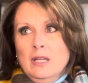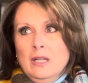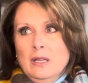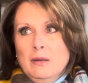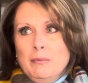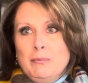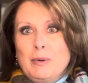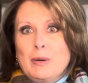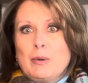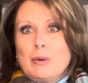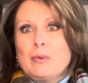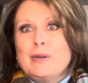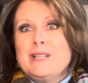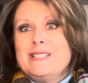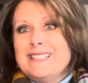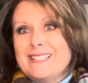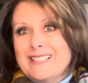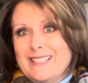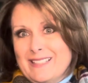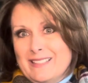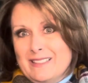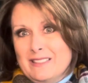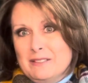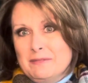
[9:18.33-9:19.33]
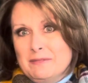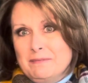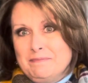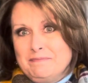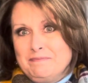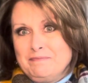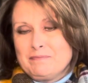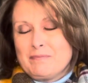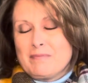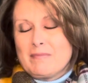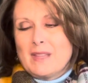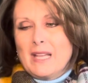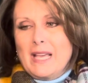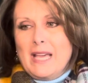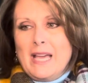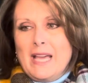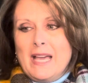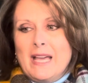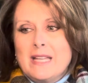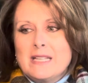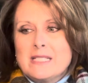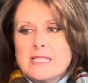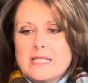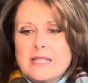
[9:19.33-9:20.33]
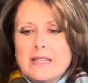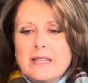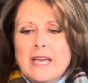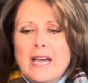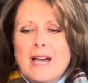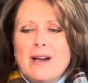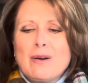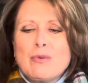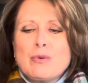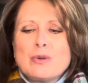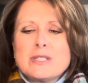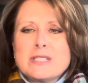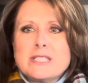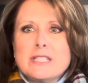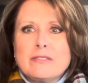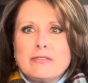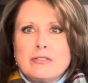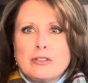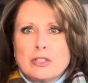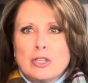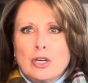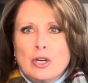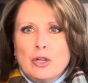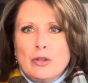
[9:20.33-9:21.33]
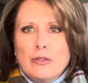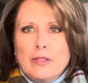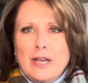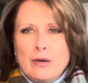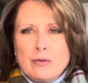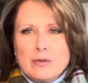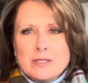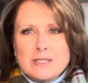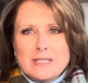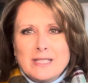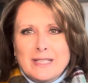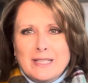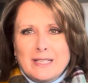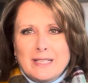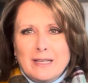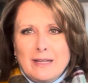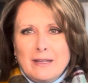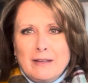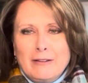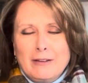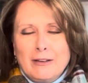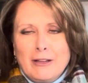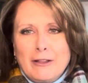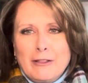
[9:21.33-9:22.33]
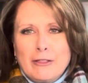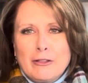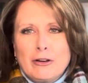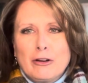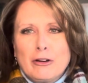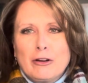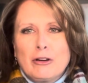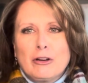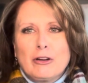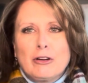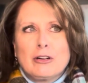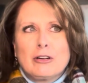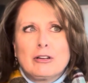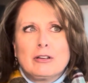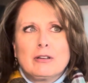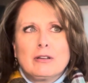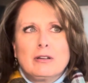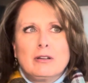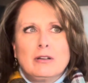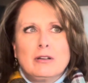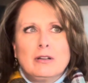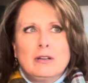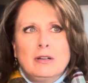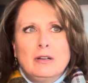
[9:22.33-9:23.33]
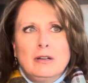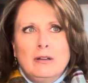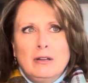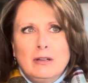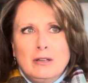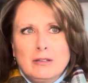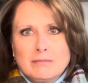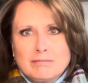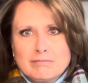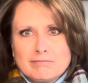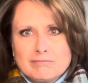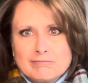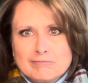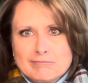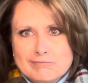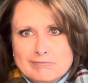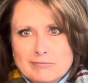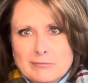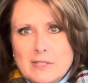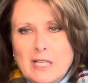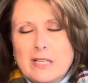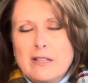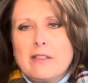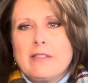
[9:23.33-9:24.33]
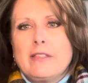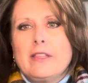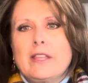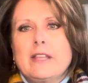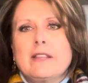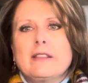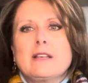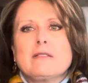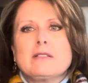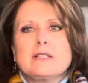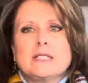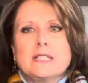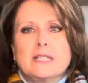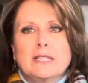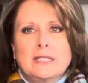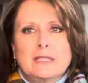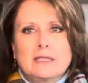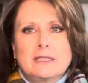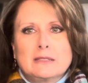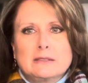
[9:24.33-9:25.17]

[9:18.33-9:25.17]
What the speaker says: but we did. And that was difficult. That was like another thing that was like,